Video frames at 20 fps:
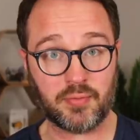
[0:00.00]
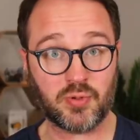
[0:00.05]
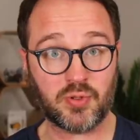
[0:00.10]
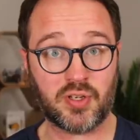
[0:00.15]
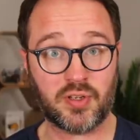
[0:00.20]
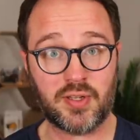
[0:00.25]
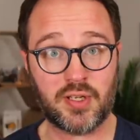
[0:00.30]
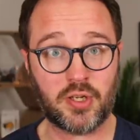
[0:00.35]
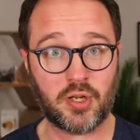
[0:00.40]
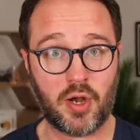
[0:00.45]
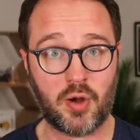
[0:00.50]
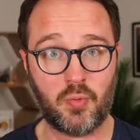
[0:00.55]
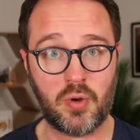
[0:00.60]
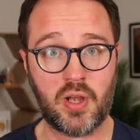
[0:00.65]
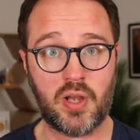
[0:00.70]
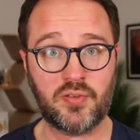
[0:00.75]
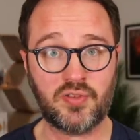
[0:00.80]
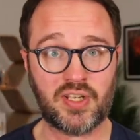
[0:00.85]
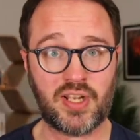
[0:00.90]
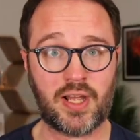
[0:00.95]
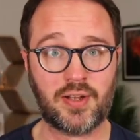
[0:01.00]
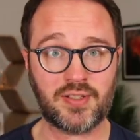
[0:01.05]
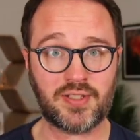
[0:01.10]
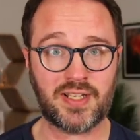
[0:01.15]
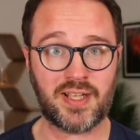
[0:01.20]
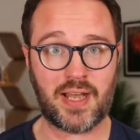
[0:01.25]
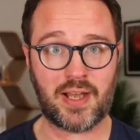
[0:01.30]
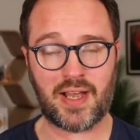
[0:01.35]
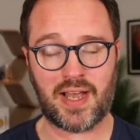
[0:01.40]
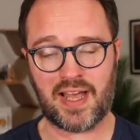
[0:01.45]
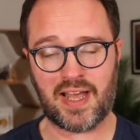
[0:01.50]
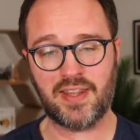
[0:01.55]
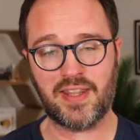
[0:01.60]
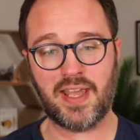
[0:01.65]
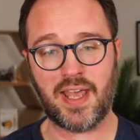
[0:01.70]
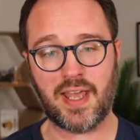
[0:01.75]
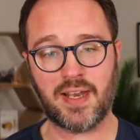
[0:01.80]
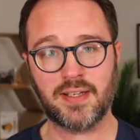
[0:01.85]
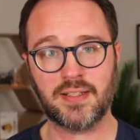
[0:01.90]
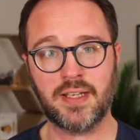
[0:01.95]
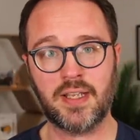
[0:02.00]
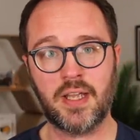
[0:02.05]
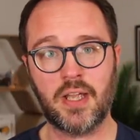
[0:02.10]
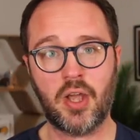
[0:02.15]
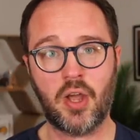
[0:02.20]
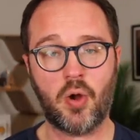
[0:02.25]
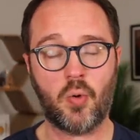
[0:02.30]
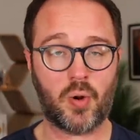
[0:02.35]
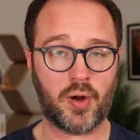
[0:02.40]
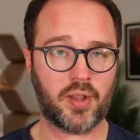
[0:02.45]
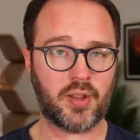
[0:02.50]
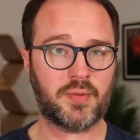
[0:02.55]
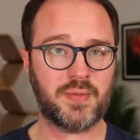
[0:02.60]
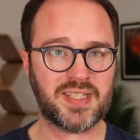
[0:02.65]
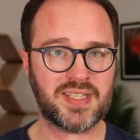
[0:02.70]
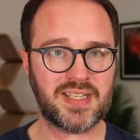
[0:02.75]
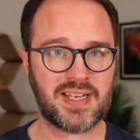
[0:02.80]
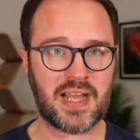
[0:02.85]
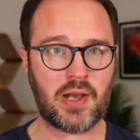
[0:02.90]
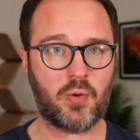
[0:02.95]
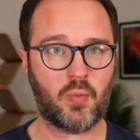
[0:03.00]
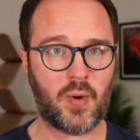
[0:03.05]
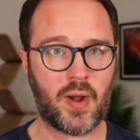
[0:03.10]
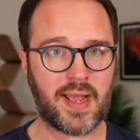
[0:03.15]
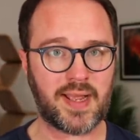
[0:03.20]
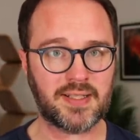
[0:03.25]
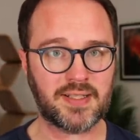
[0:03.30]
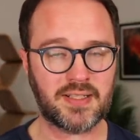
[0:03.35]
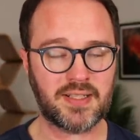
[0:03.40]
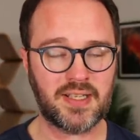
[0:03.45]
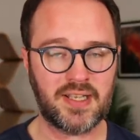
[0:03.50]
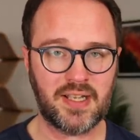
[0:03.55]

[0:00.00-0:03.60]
which I think are worth shouting out at the end. One of them is NatWest.